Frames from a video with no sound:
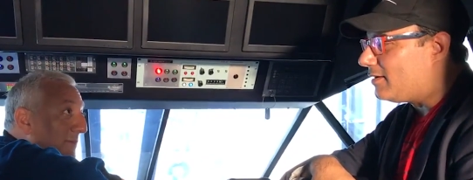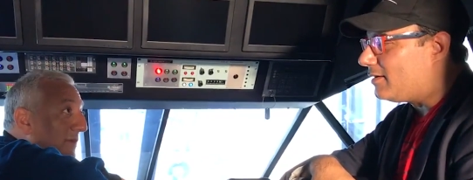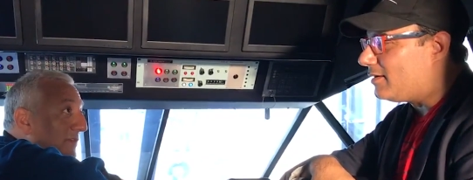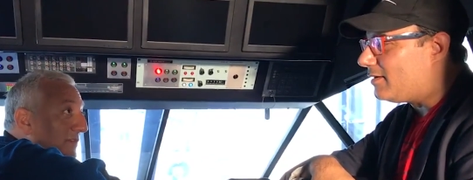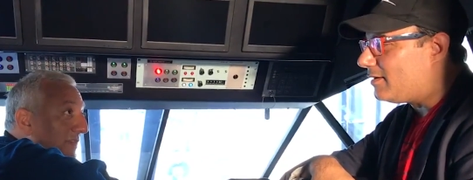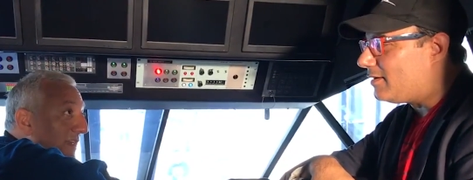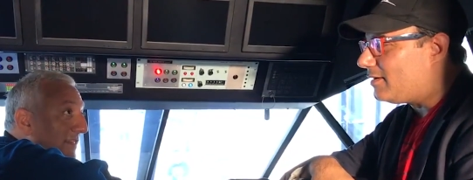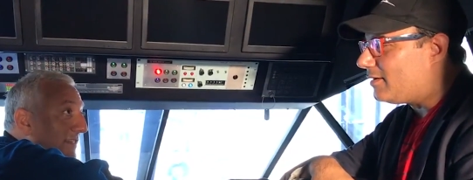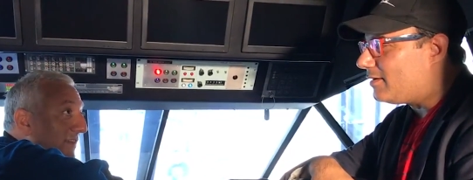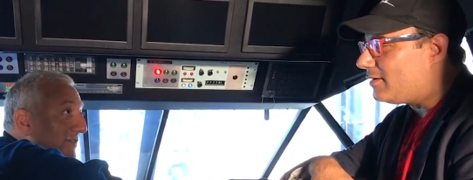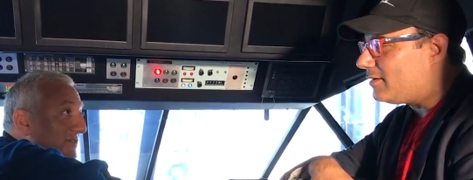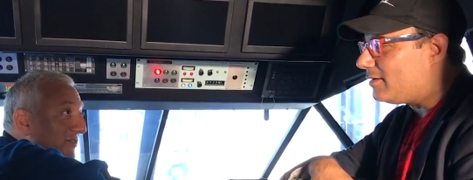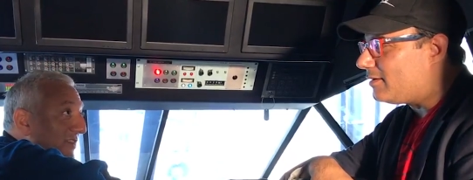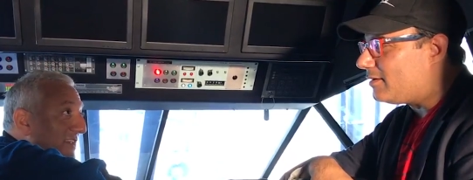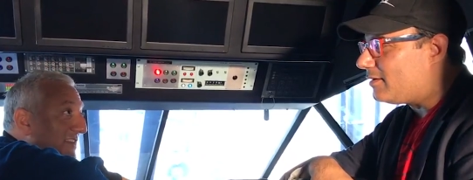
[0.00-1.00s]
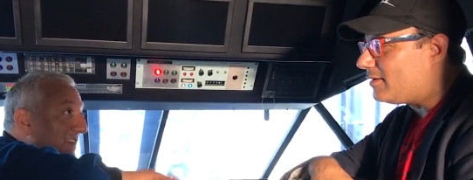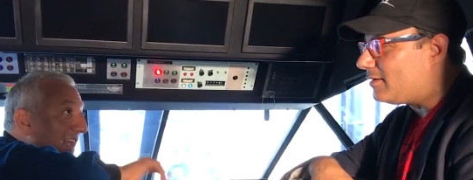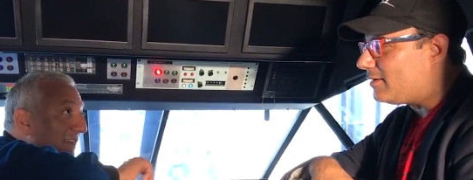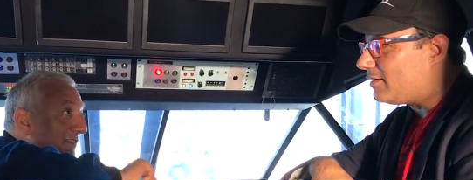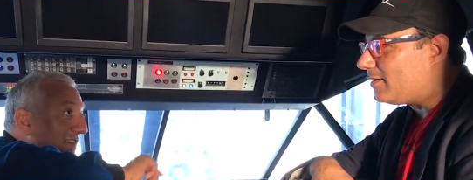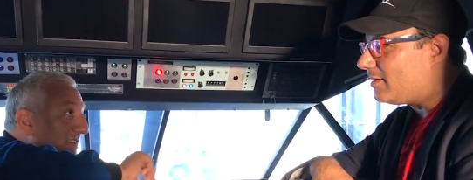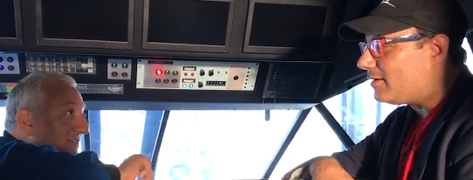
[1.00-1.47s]
Speaker 1: might be underneath there. Is there any
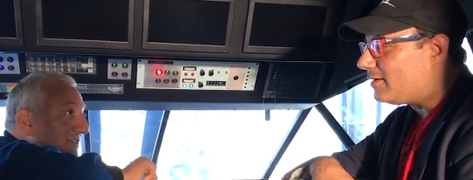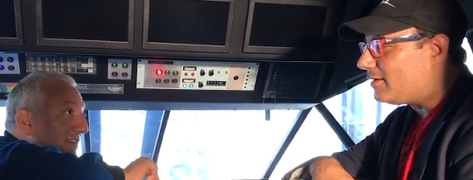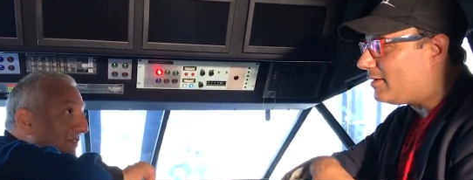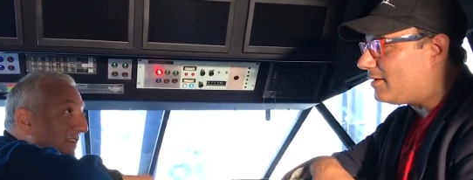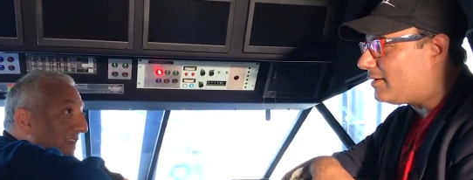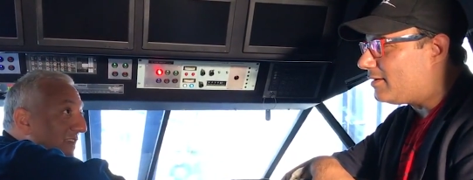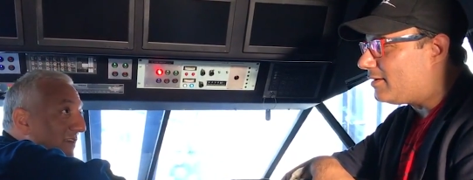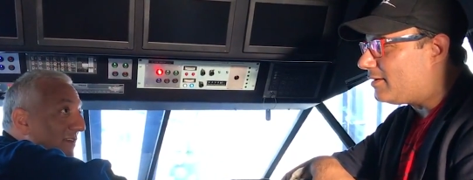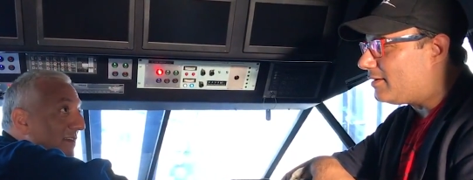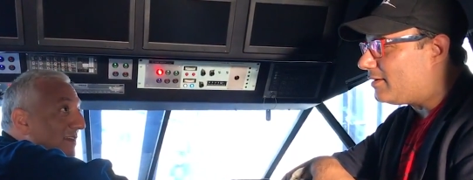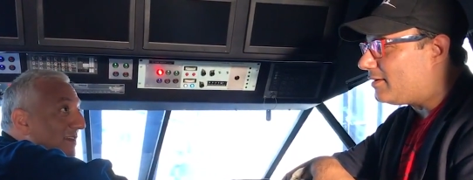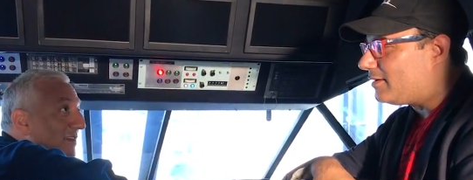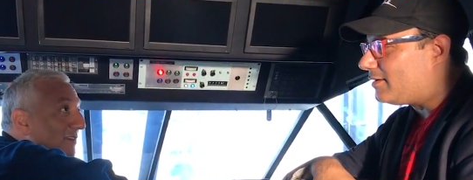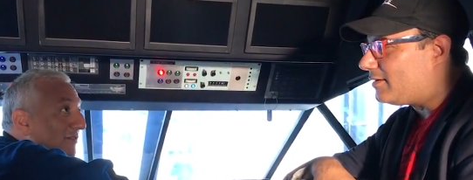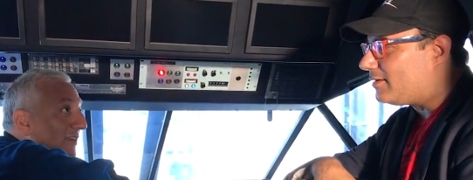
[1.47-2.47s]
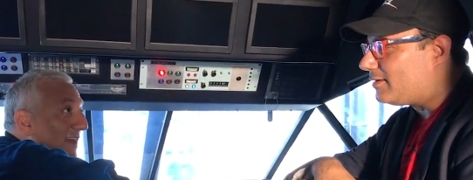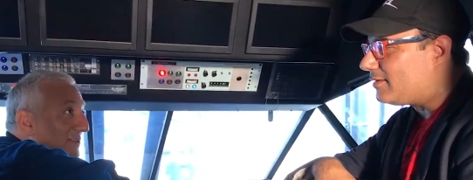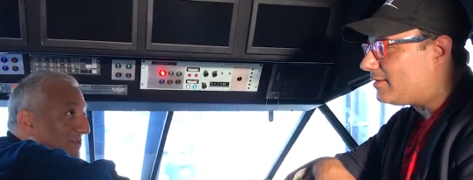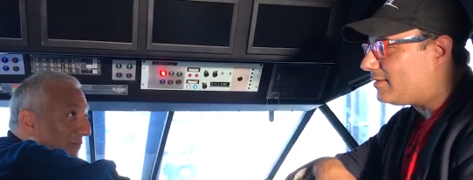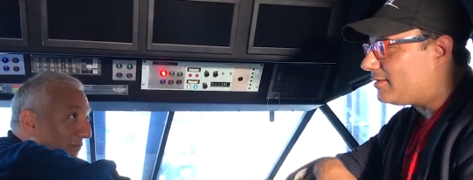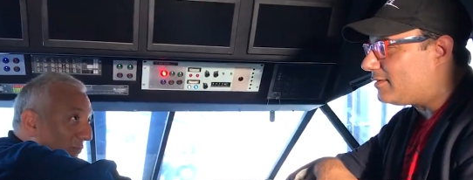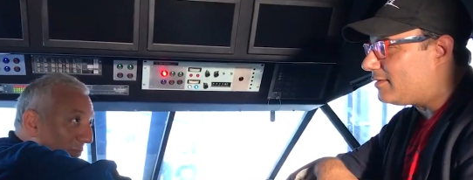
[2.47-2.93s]
evidence of any
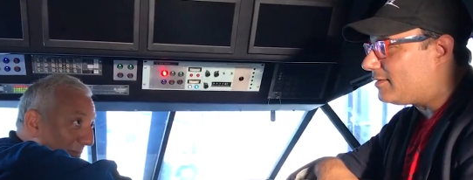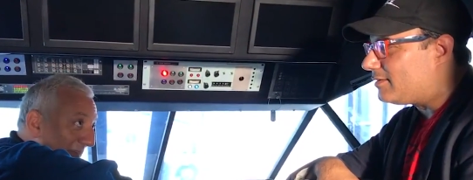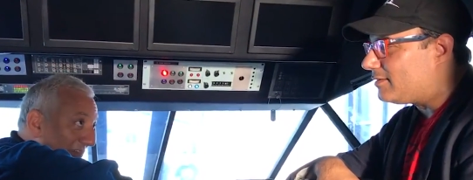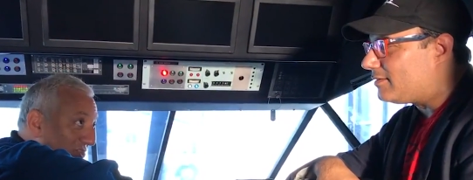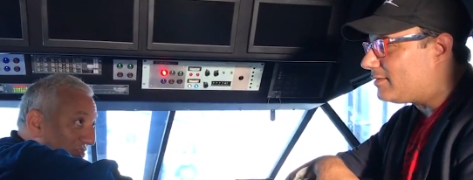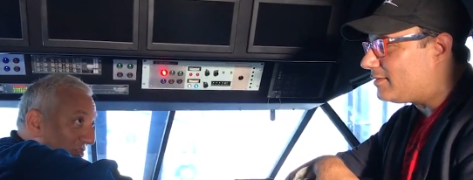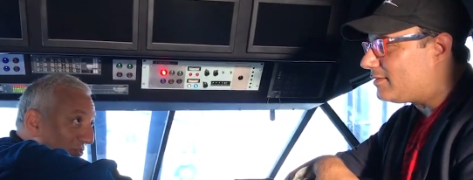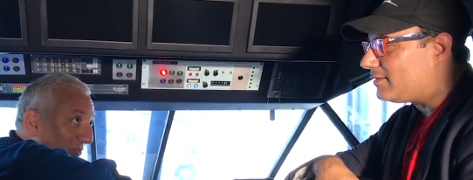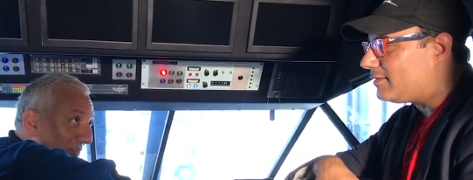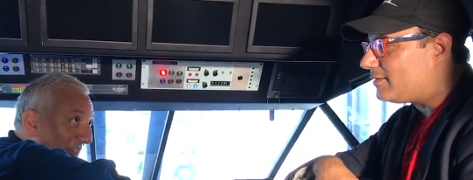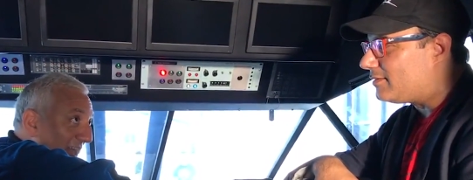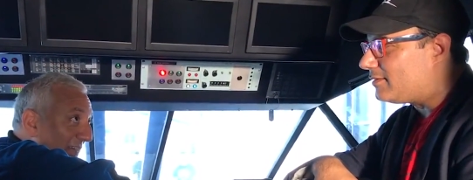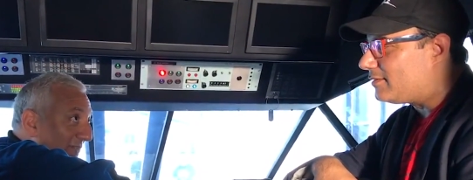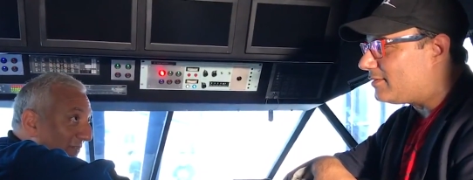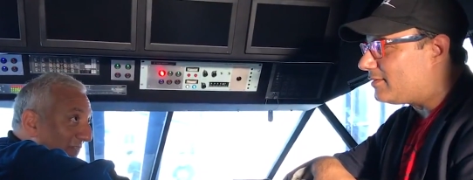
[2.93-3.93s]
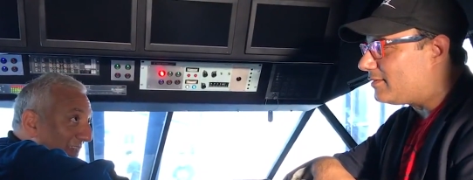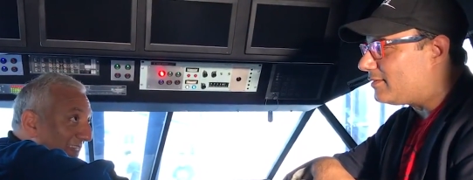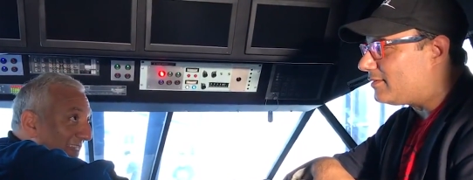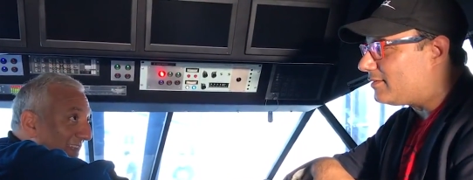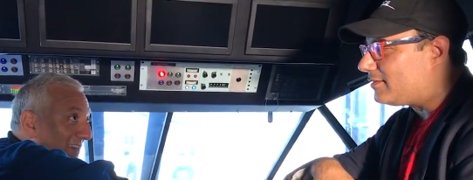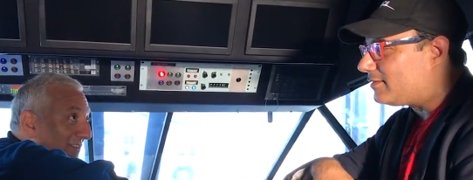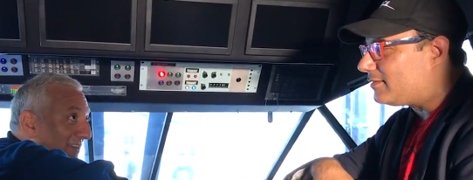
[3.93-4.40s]
fossil formation or life or
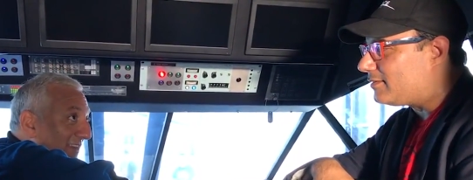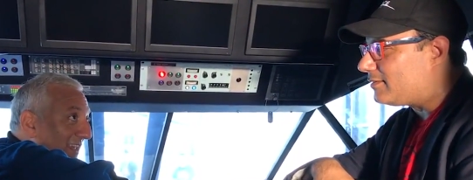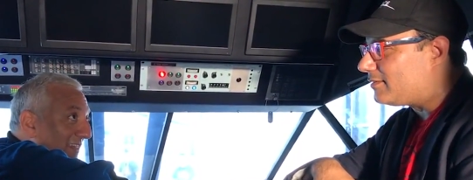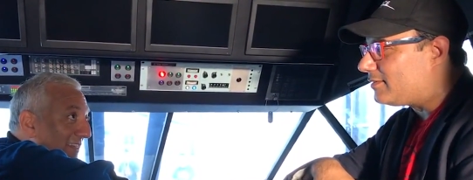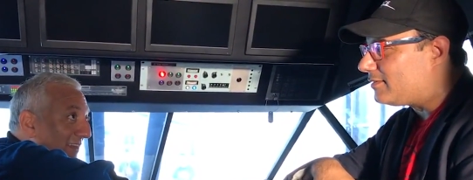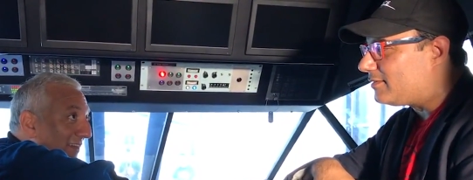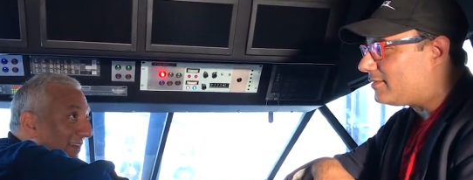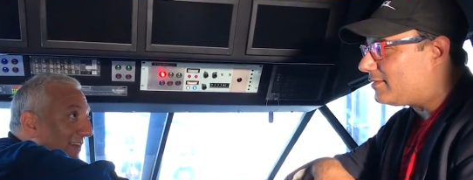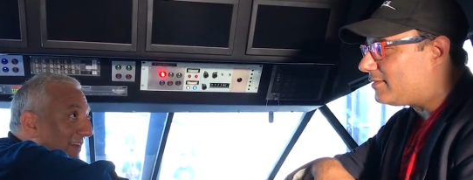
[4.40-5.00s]
anything underneath